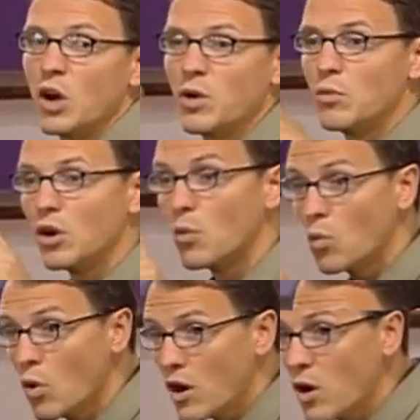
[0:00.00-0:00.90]
We will
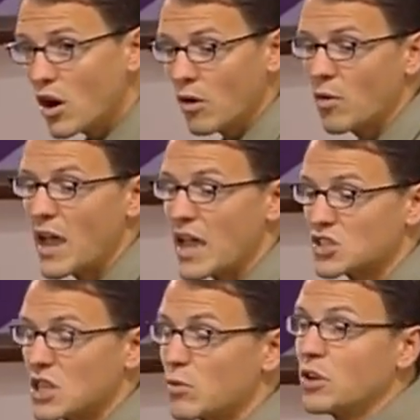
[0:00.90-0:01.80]
work our way
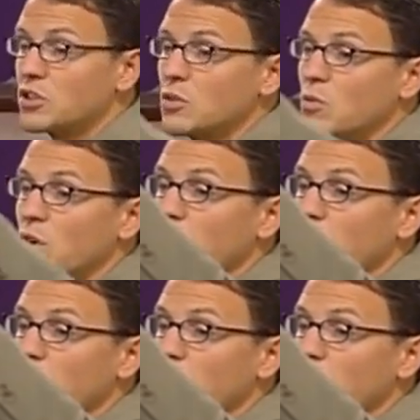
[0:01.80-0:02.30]
as they were going to work